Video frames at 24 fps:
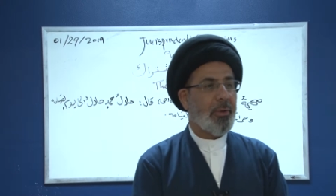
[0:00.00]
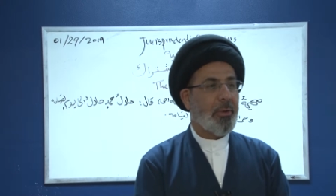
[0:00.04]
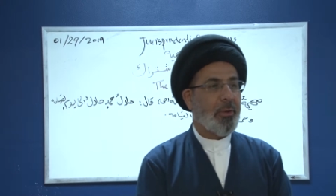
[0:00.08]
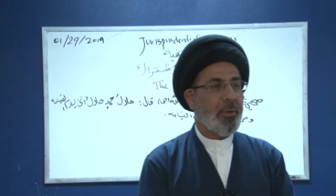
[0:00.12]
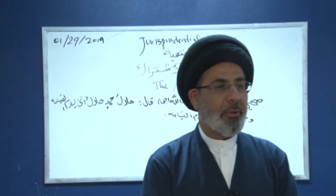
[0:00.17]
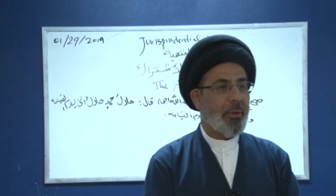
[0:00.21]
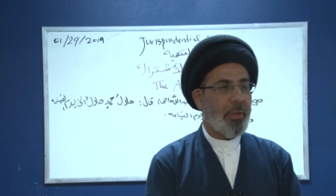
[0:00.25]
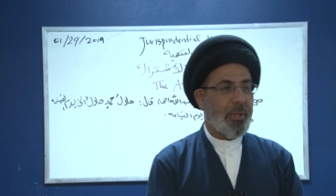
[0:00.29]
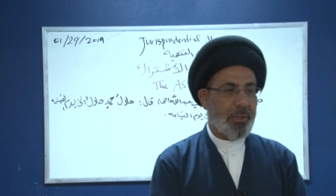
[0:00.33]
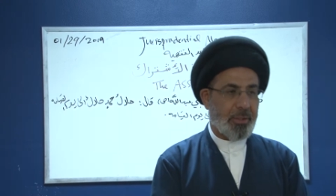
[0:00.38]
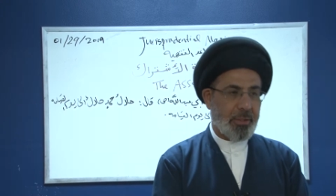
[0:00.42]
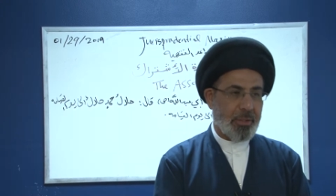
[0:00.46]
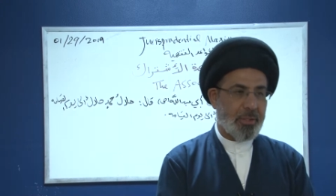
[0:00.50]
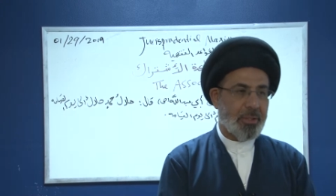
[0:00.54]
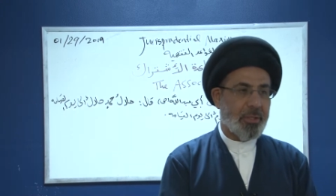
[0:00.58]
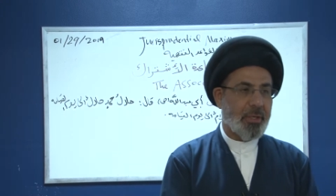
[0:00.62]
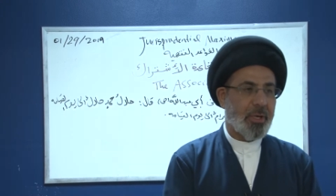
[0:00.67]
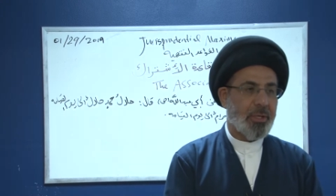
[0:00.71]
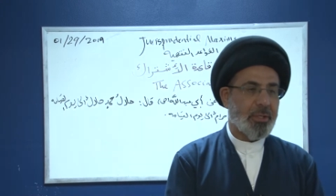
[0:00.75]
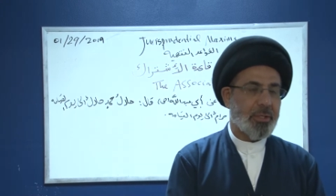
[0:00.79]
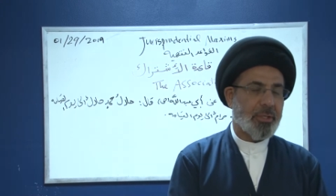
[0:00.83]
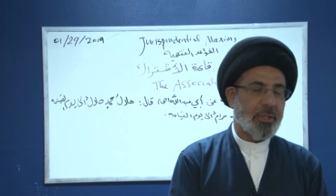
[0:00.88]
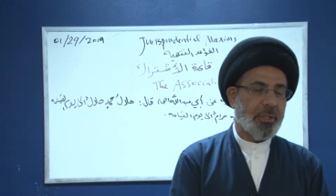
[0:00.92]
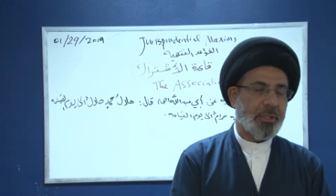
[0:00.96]
They
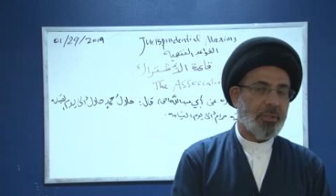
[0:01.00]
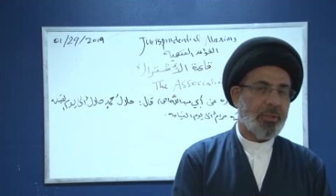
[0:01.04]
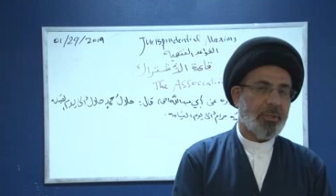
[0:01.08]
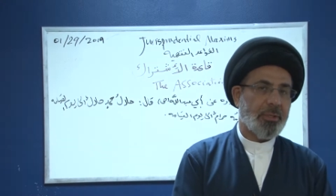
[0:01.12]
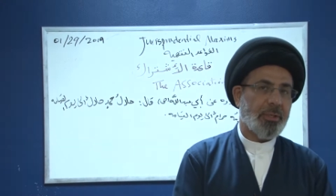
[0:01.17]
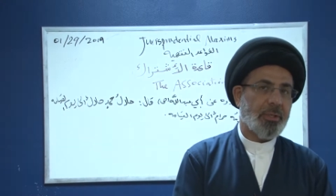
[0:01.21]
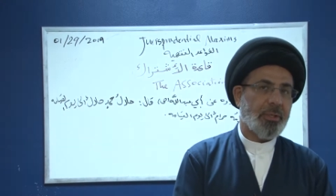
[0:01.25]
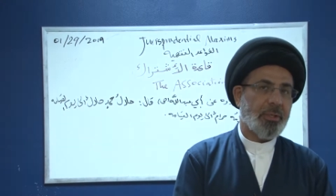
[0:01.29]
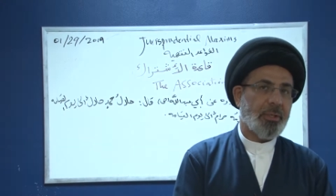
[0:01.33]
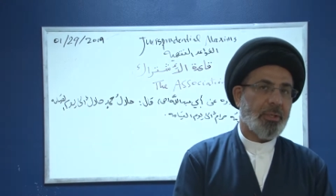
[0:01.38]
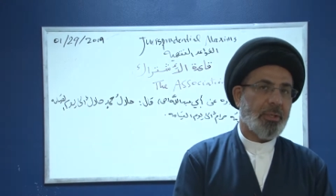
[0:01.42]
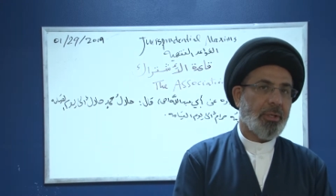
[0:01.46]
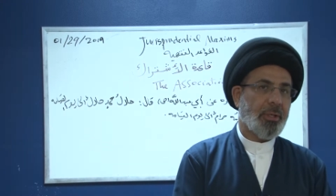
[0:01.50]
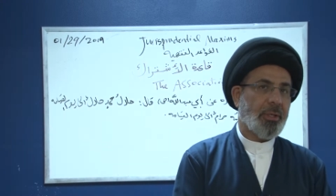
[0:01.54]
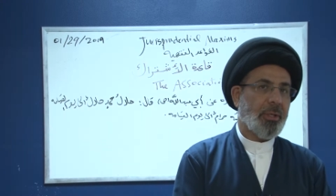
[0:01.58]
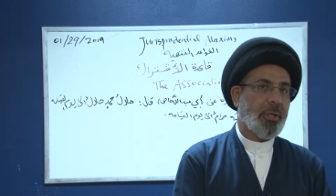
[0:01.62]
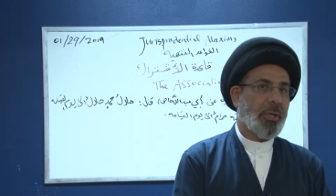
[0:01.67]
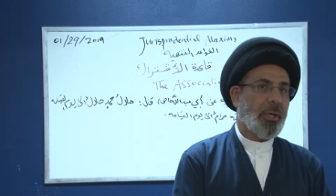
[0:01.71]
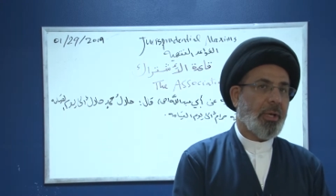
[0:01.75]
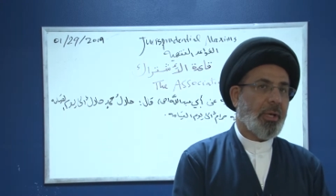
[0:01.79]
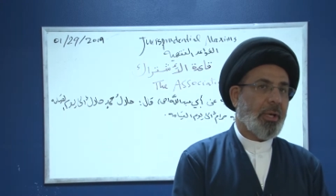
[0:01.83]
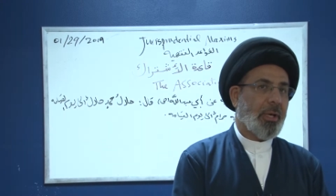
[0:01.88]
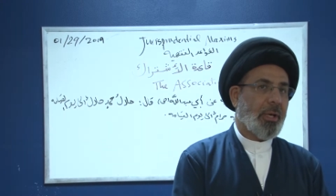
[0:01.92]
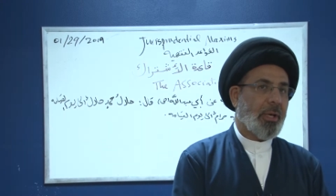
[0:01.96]
discuss it.
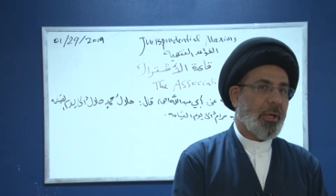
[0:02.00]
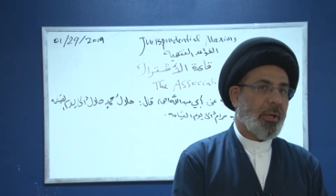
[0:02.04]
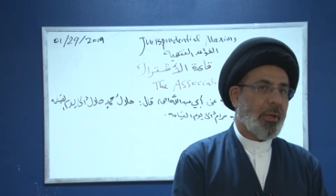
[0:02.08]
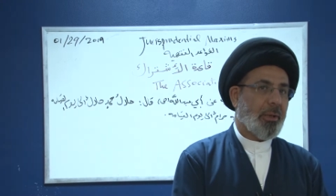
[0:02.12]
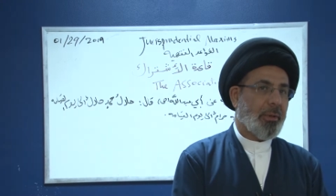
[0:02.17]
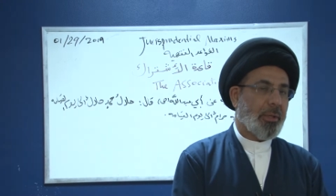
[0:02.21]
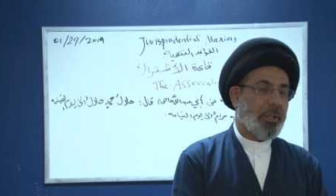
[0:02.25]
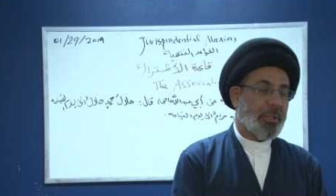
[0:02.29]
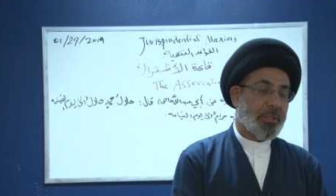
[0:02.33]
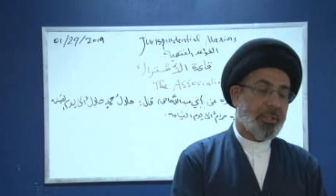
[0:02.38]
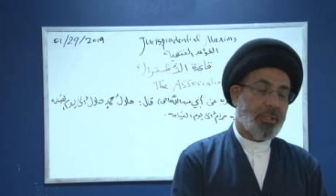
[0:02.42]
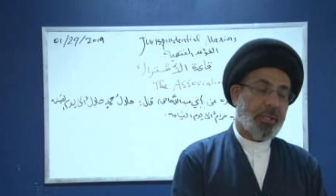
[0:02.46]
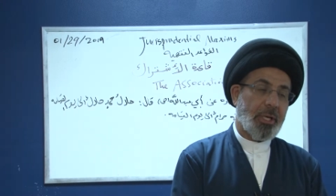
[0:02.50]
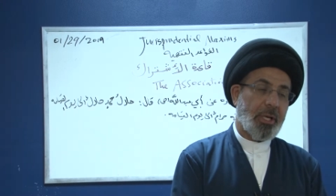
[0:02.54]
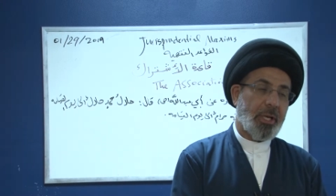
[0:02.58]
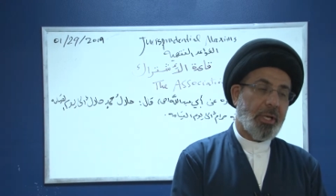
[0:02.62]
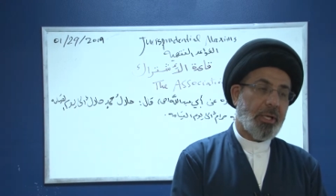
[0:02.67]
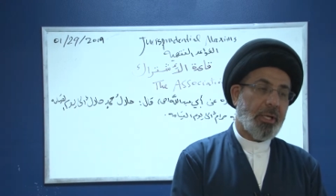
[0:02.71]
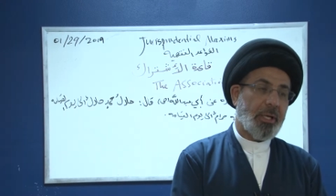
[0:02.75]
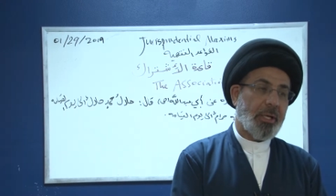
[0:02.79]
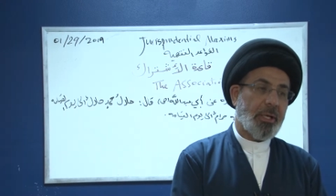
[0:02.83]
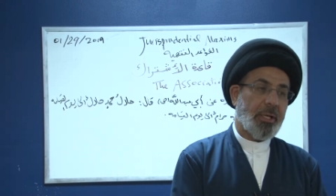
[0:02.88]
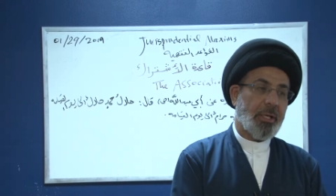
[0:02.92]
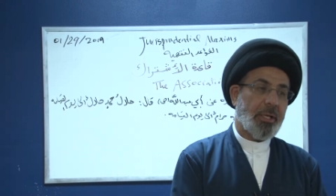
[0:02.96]
They say,